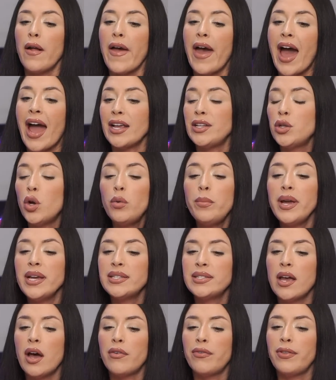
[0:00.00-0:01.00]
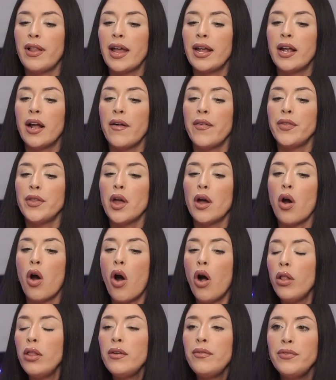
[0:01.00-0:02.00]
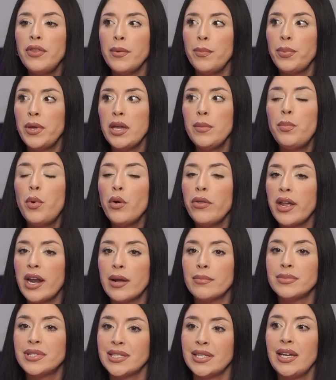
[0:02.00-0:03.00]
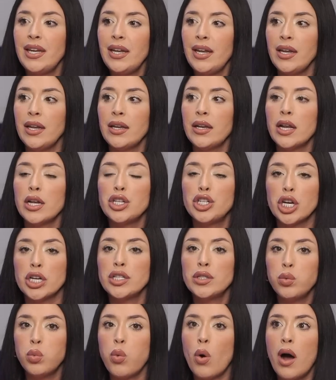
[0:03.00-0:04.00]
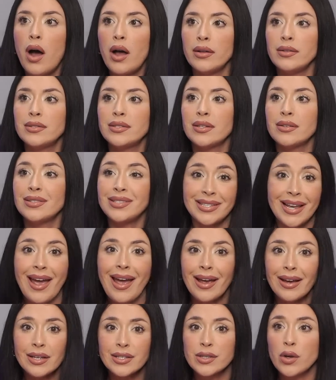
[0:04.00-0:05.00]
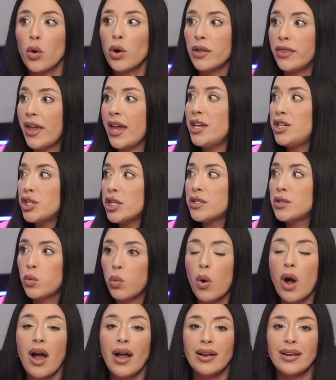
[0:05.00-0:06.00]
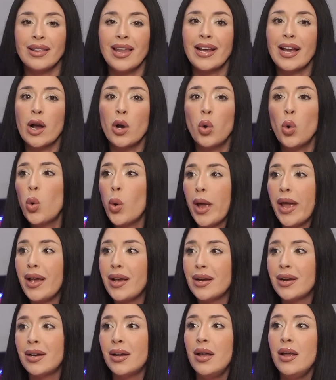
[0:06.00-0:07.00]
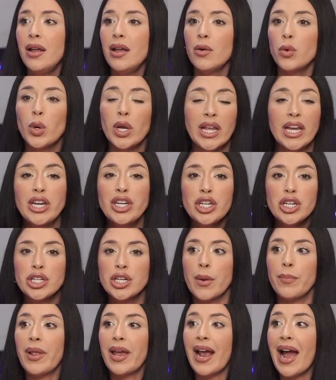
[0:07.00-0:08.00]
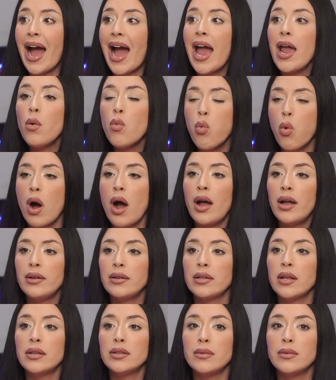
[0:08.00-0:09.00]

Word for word: I told myself, like, all of the people that I'm seeing just want sex or they just yeah. want like a quick relationship. Like, I want